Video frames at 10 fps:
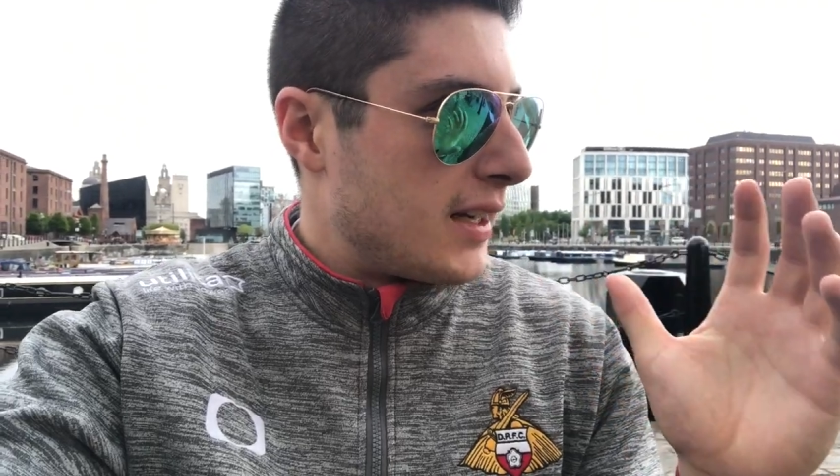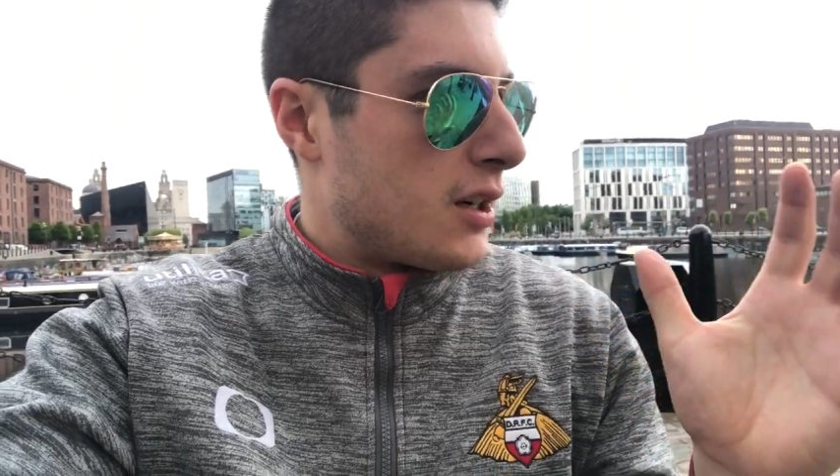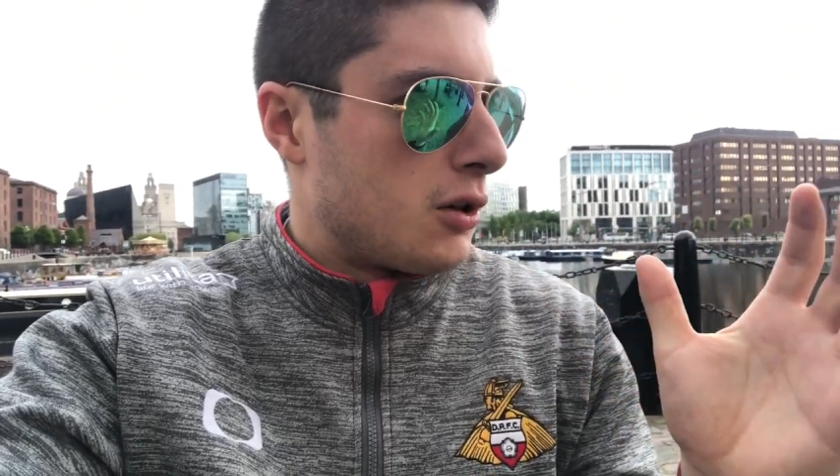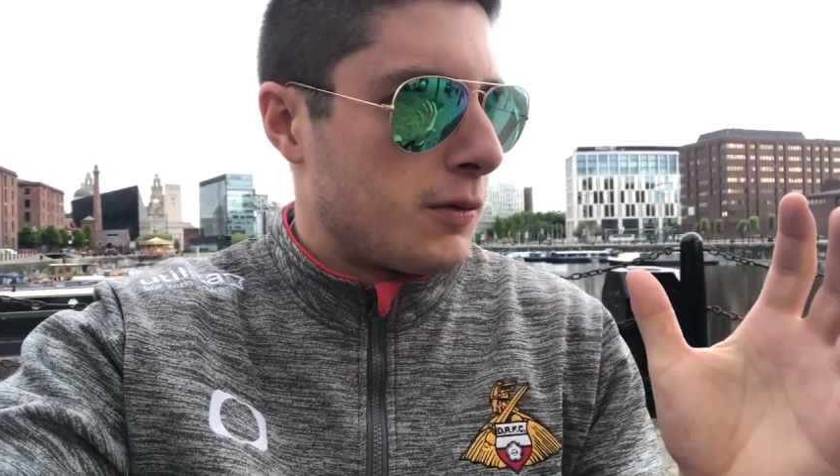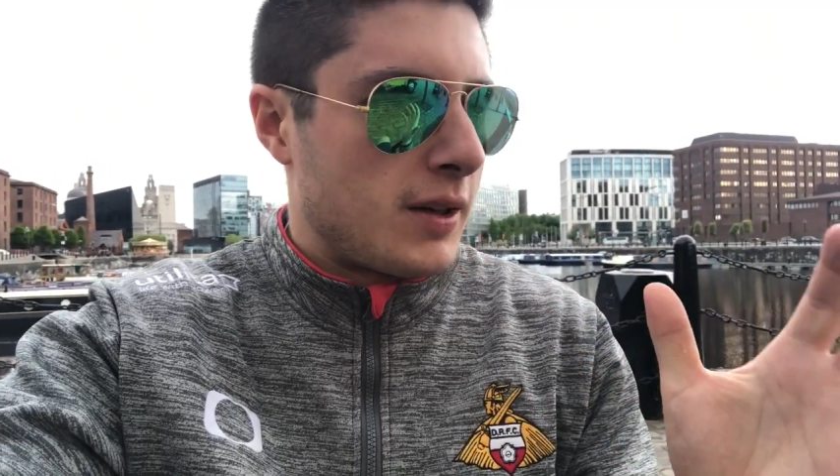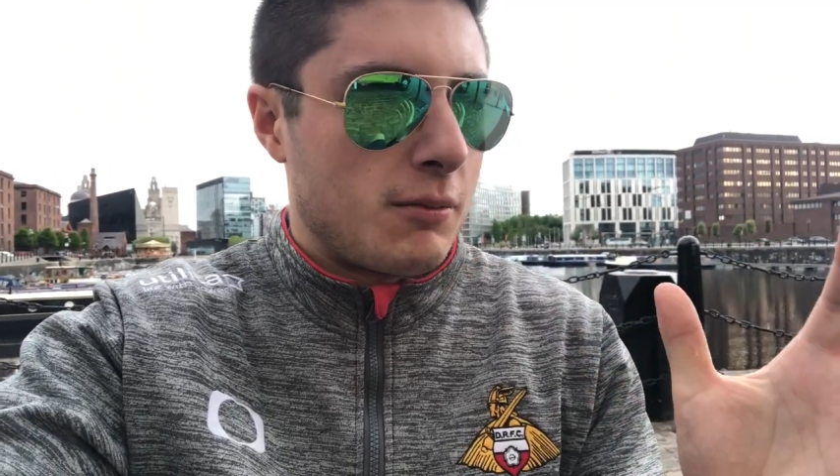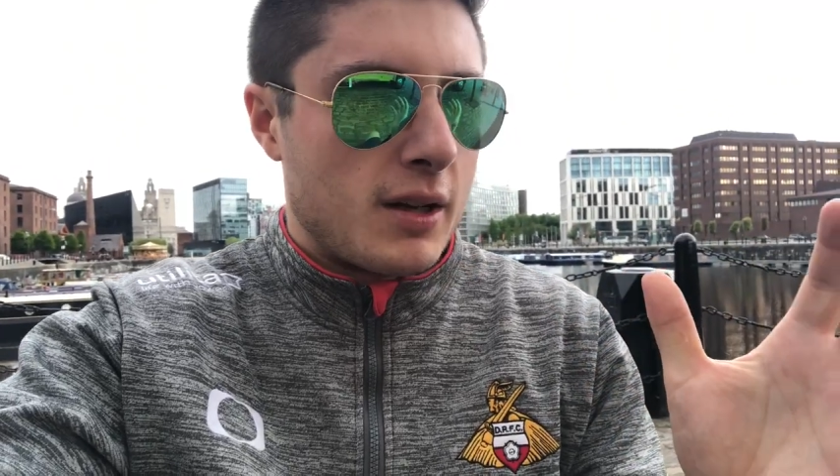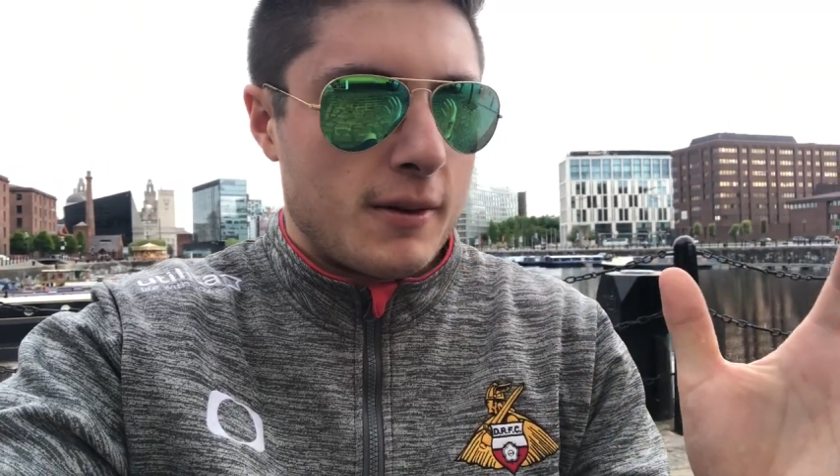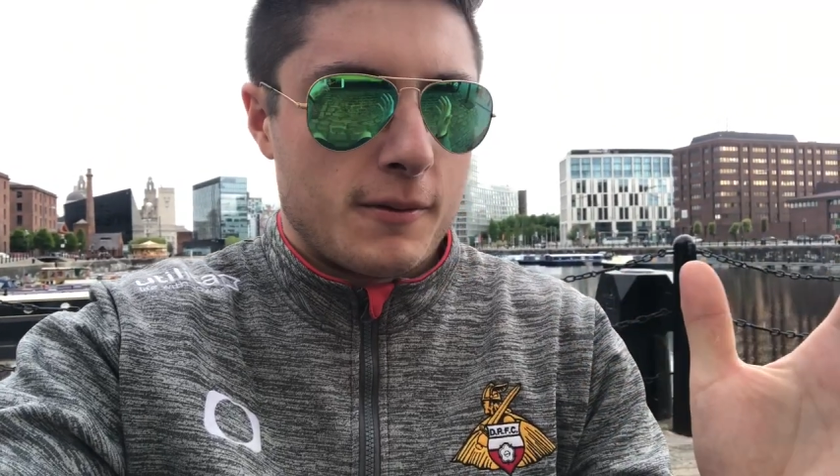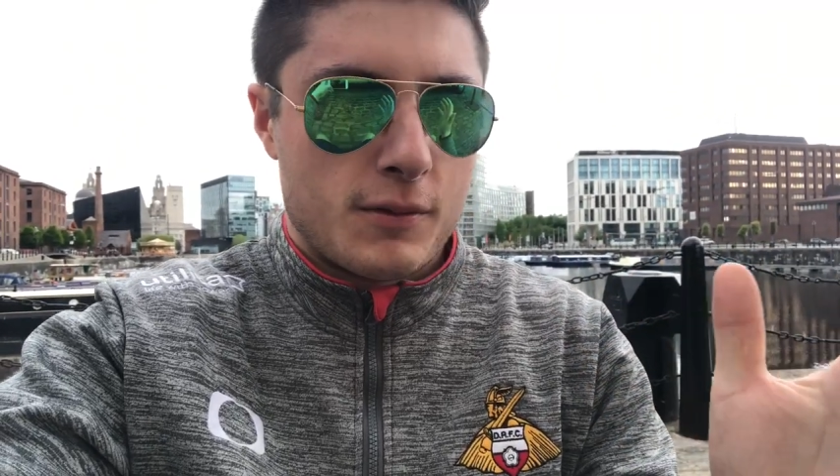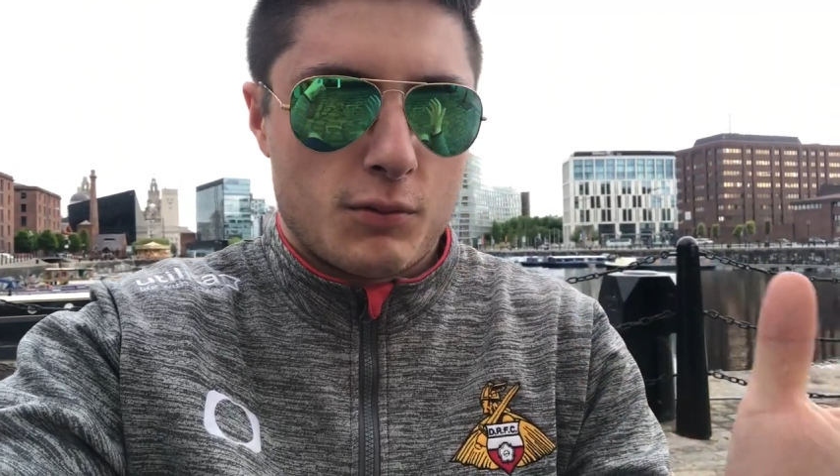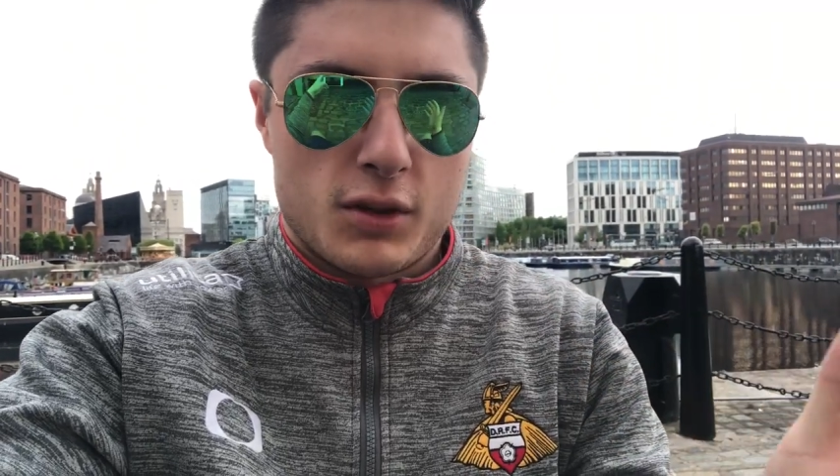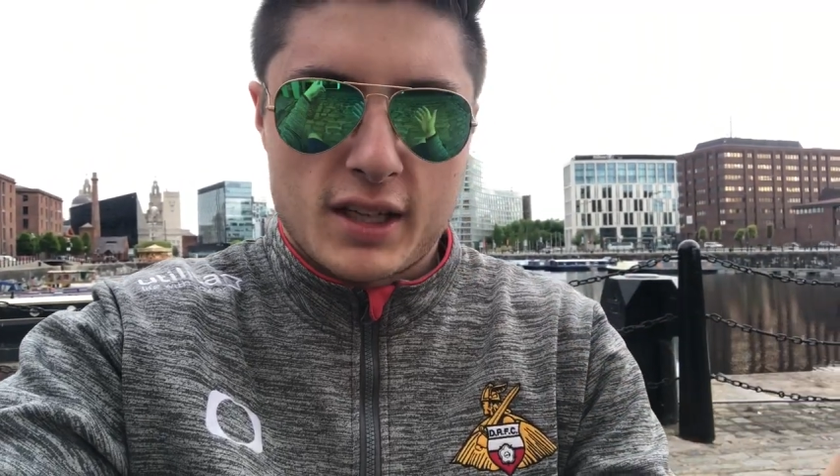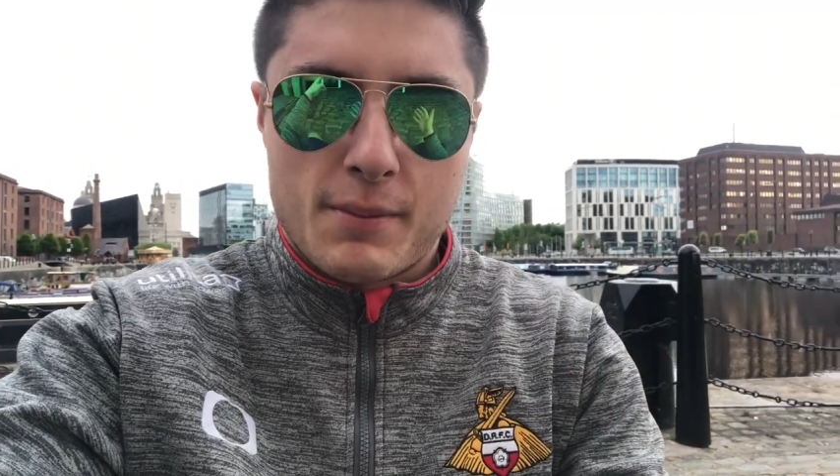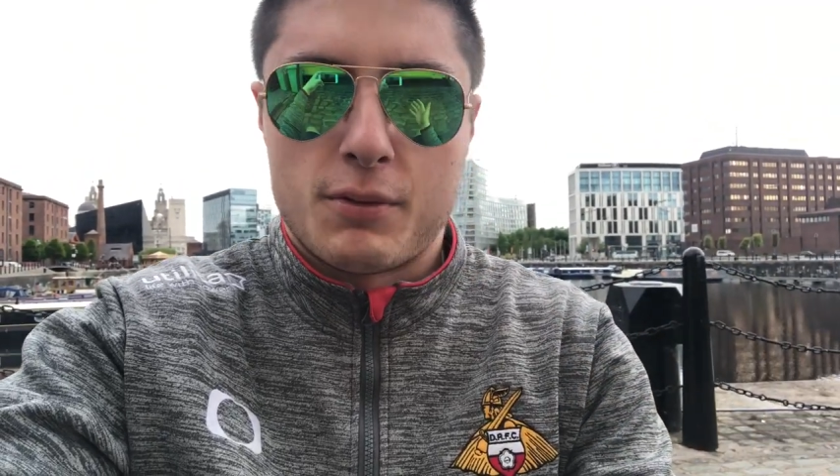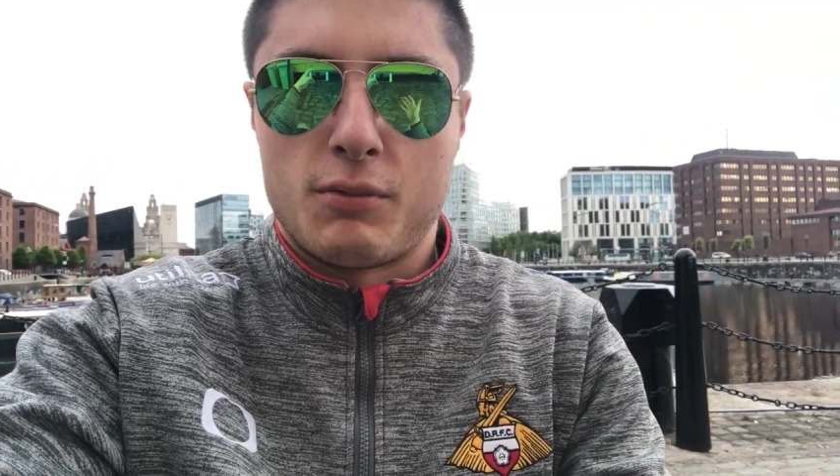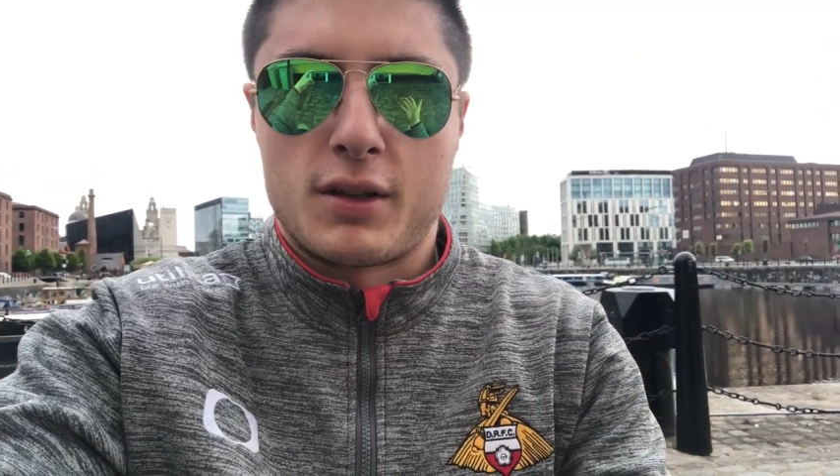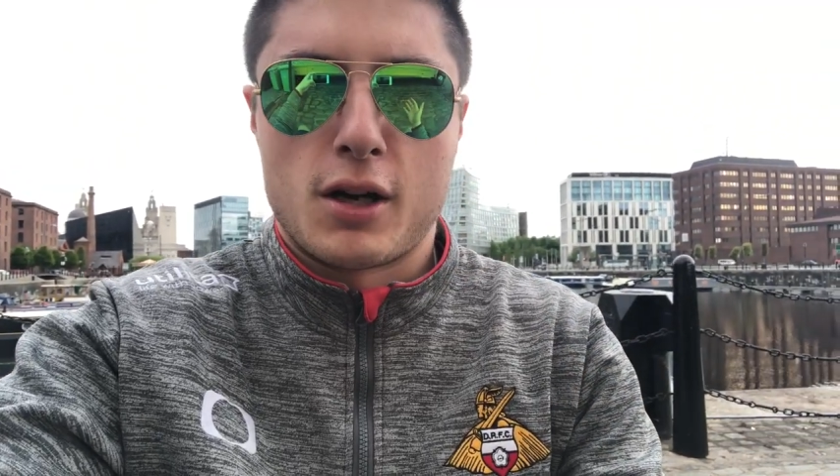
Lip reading: the whole thing with what's happened with